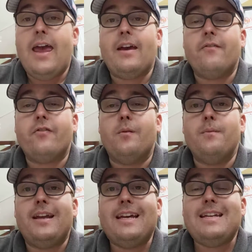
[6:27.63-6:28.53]
and
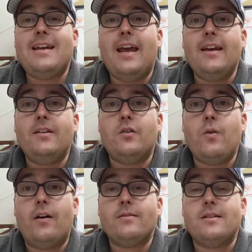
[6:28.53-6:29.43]
from 98 to
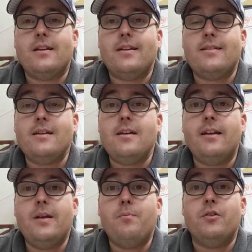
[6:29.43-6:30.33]

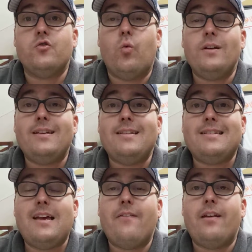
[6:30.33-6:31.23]
2019, he put
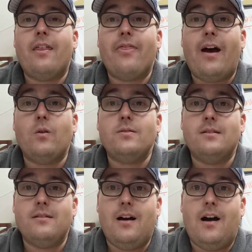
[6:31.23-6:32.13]

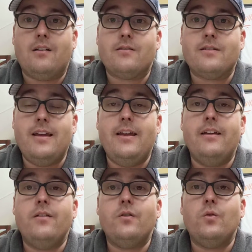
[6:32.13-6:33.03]
$27,000
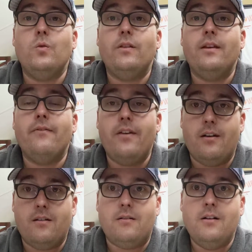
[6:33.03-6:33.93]
into the
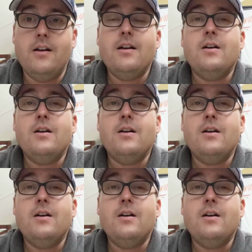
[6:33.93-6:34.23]
vehicle.